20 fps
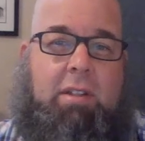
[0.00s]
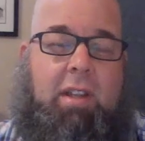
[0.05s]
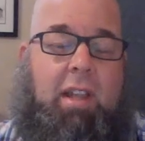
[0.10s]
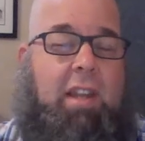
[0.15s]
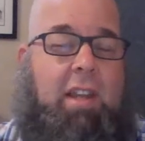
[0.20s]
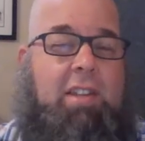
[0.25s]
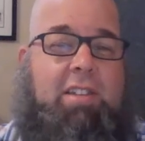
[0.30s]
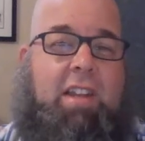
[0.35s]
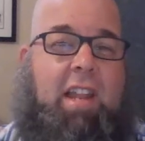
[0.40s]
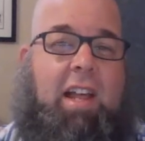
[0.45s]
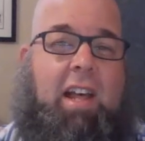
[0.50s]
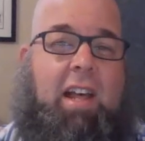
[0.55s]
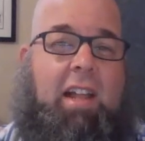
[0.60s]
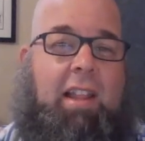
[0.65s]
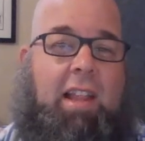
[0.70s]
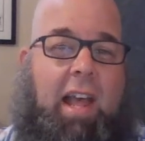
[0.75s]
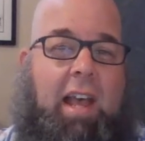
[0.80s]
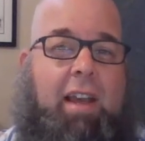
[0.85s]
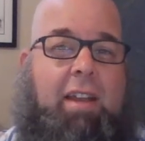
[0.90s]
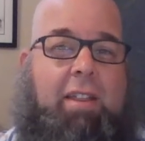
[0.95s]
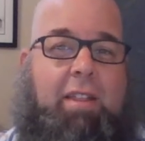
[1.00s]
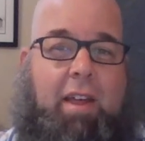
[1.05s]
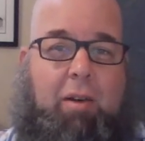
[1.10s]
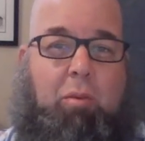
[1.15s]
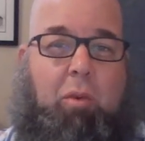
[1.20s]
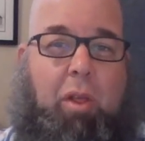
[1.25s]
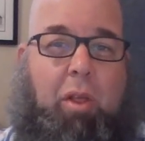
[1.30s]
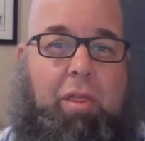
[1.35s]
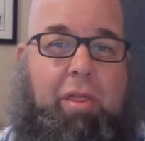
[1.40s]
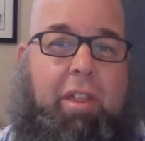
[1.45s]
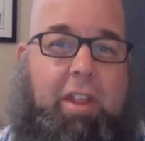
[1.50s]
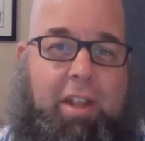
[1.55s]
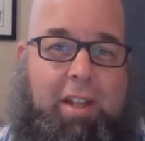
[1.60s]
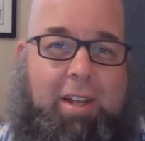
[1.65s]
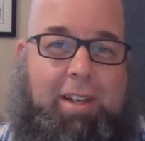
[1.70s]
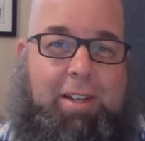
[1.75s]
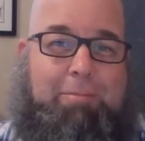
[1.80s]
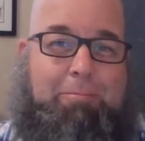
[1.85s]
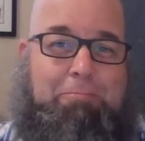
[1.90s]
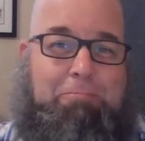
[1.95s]
Let us not lack that one
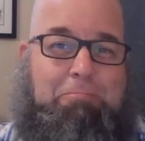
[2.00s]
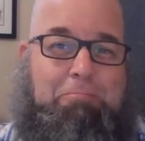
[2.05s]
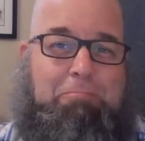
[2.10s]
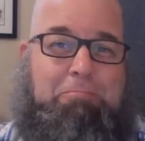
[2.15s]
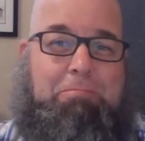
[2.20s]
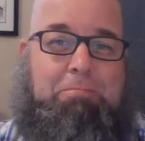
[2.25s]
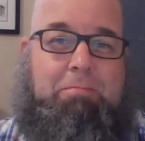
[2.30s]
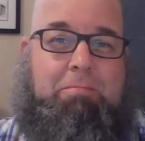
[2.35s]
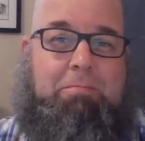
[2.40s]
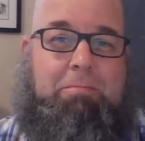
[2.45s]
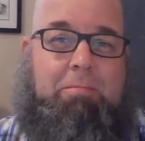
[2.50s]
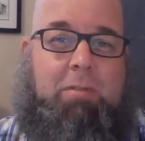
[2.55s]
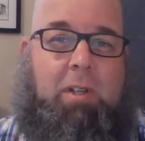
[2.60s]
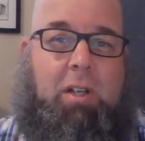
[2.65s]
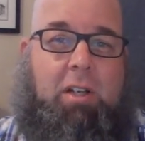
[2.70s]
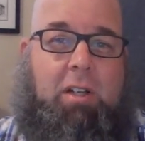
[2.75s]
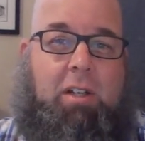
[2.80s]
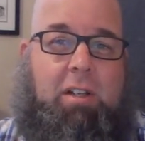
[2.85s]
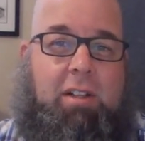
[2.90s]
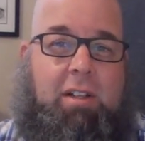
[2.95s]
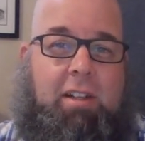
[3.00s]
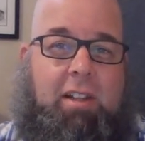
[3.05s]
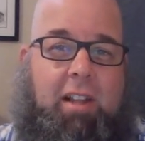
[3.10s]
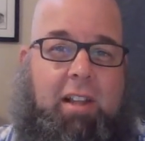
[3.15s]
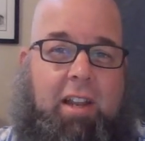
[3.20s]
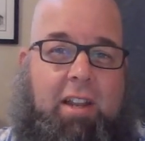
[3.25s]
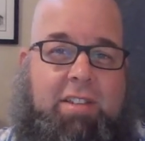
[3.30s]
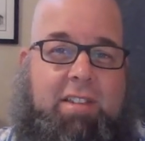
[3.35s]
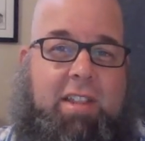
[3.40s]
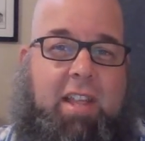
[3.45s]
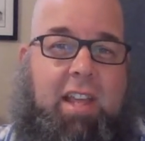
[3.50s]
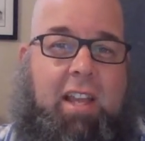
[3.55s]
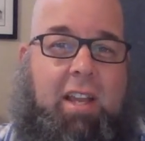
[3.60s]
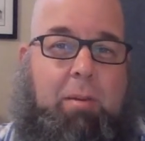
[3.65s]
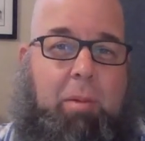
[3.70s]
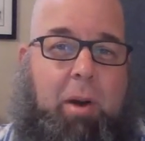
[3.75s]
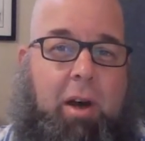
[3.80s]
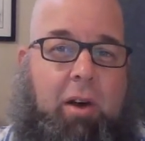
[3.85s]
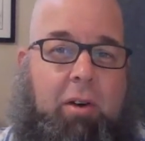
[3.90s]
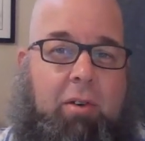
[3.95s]
thing. Let us think
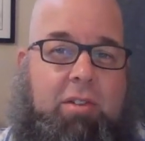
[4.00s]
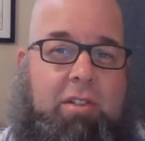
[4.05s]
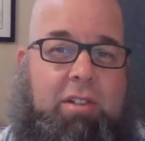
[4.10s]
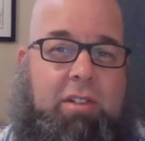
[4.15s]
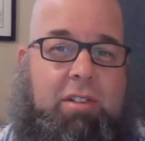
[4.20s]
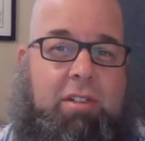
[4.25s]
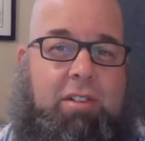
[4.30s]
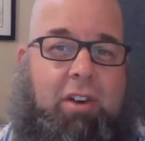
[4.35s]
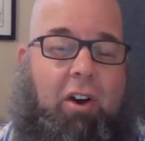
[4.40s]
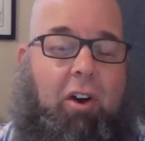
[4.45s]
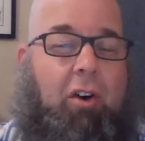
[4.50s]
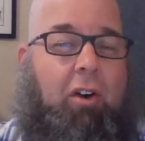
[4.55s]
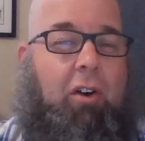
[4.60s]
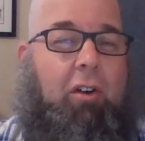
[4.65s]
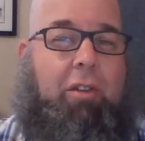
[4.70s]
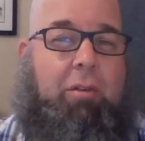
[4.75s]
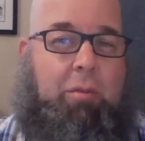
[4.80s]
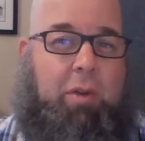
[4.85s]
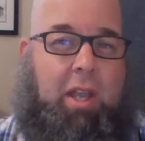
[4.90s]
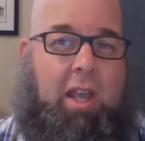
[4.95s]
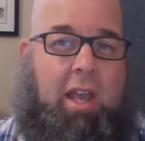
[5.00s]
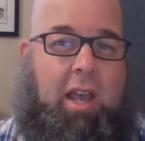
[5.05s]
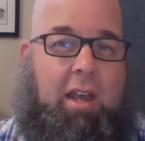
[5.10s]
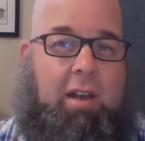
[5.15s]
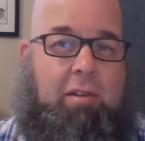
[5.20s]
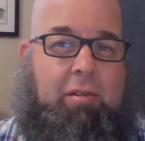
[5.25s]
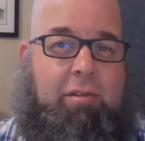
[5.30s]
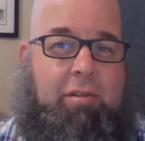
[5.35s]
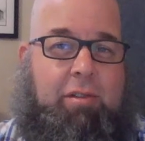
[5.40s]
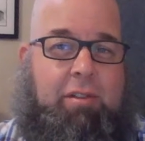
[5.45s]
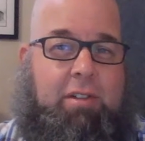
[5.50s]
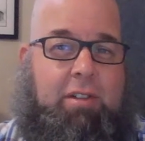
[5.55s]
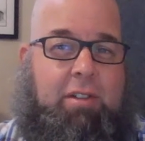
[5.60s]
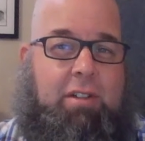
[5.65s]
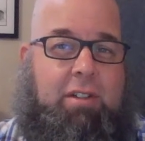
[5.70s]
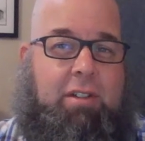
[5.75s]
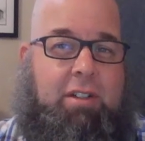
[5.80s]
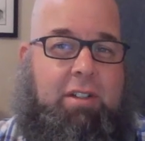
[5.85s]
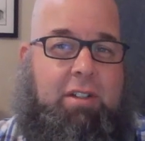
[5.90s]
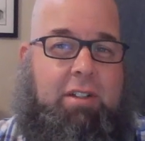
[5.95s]
about all that we have,
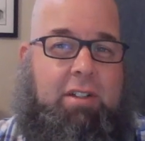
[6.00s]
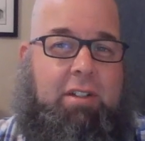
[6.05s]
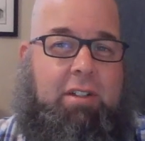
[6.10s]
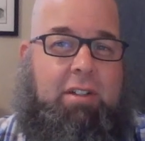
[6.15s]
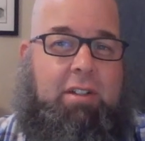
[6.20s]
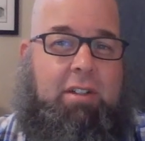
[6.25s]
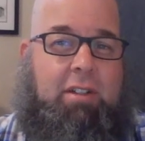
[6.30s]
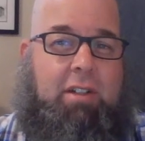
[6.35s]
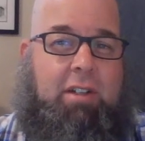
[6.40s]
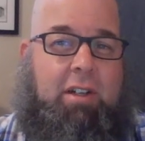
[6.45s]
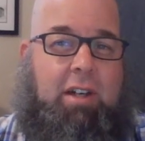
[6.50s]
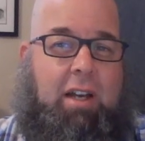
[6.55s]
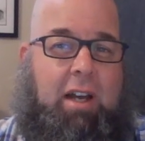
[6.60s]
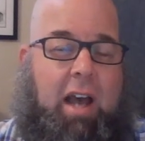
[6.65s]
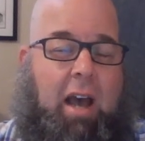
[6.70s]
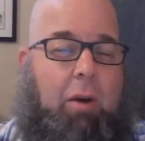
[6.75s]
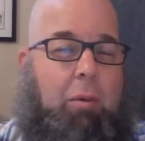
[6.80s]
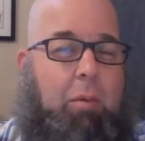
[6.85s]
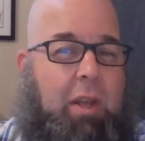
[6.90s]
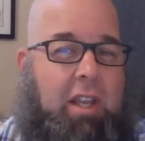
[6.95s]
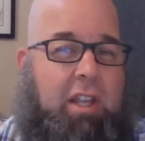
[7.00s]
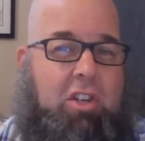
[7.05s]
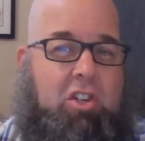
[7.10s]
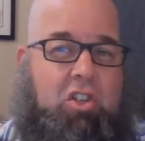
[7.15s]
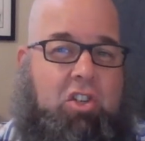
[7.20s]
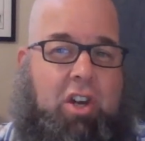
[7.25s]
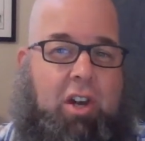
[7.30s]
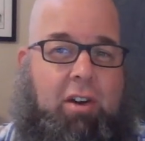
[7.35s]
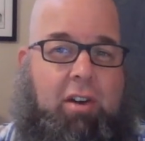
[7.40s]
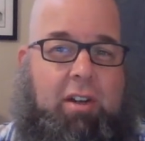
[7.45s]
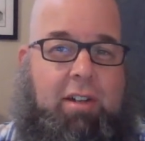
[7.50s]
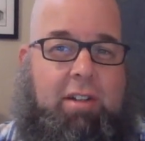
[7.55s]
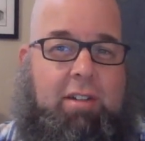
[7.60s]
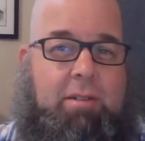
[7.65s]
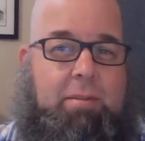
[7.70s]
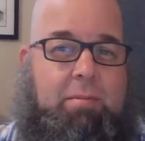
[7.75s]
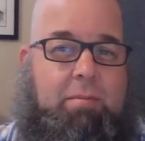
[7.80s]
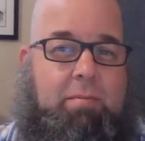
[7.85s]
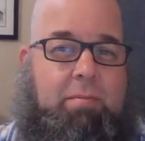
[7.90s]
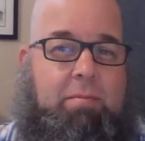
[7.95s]
how we can share it,
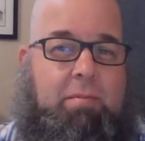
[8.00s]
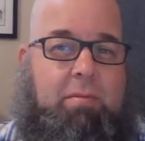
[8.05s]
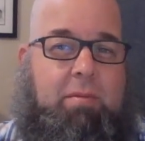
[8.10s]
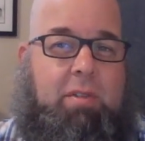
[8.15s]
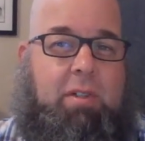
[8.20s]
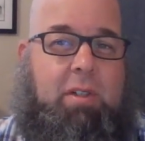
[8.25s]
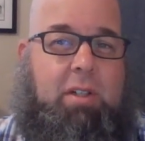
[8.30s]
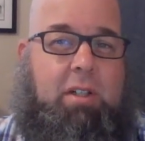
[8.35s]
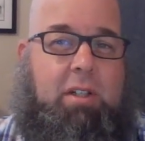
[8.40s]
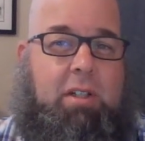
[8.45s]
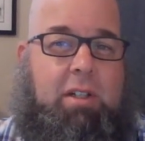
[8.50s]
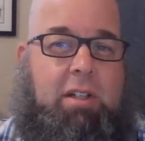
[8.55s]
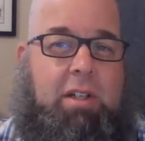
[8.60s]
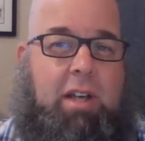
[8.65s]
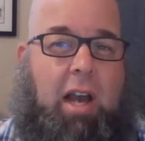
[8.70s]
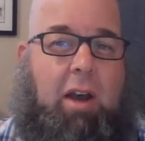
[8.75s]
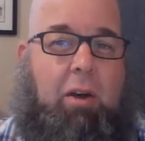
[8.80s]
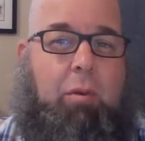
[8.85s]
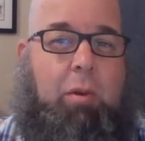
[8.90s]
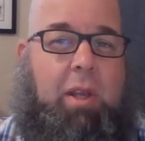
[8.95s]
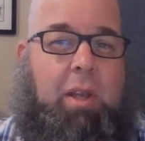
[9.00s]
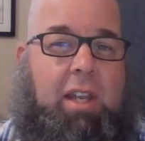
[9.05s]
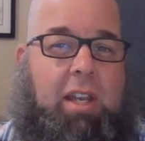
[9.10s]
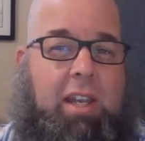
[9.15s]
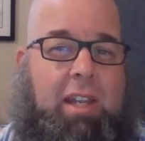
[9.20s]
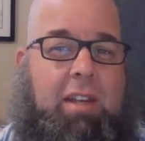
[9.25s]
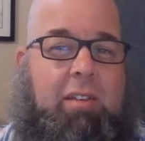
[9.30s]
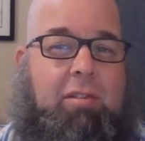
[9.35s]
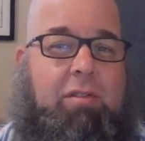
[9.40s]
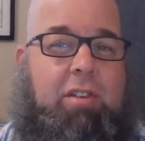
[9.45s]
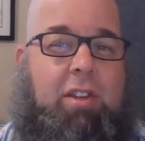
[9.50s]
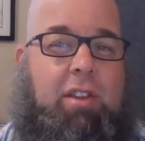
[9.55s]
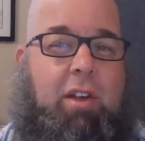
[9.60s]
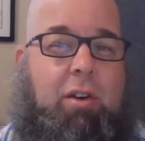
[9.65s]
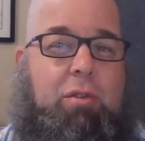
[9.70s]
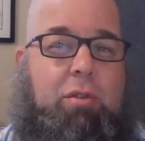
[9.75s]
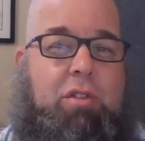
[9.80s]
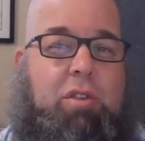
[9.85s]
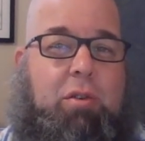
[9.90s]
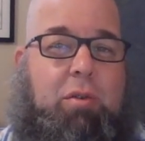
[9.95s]
how we can give to
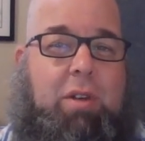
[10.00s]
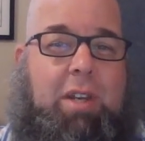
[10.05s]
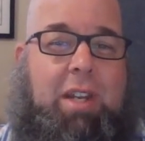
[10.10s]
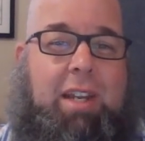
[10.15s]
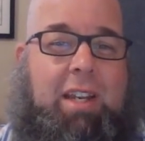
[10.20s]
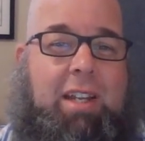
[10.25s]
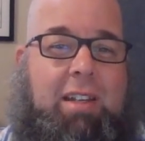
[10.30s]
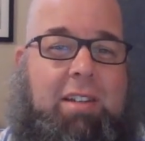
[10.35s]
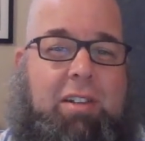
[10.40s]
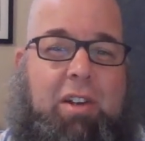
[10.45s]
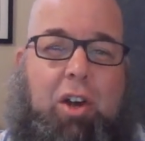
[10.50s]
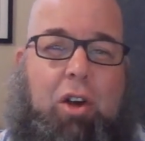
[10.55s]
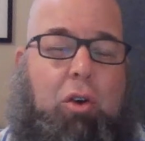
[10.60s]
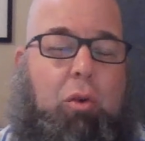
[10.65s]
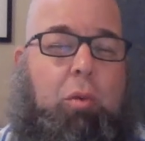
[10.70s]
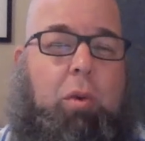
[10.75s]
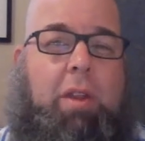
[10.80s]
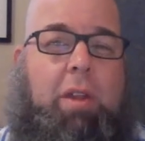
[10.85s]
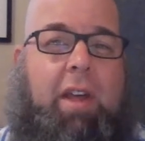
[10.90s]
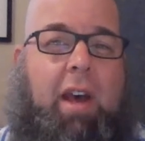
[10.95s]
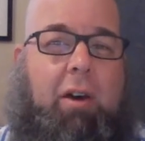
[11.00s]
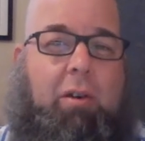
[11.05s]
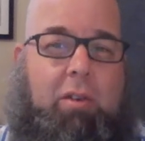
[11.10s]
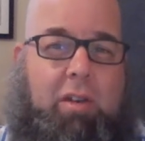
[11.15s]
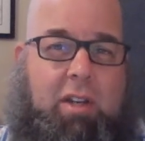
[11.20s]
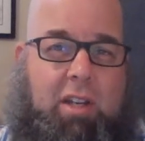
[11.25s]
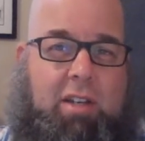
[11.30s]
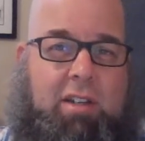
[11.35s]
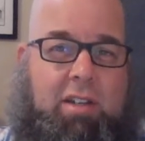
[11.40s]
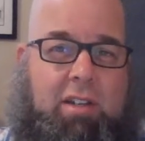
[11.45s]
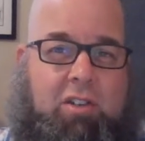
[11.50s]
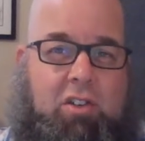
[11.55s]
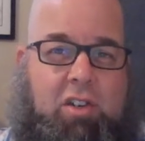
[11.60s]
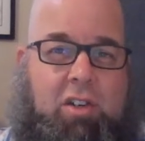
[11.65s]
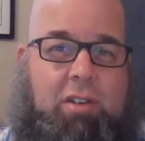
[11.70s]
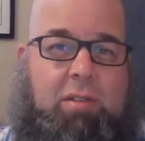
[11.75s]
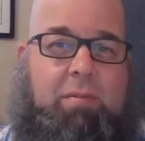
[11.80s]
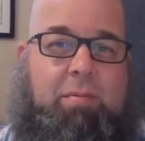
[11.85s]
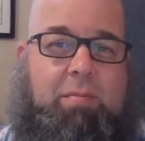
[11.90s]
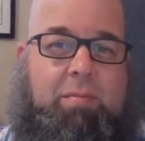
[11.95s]
those who need it without condition.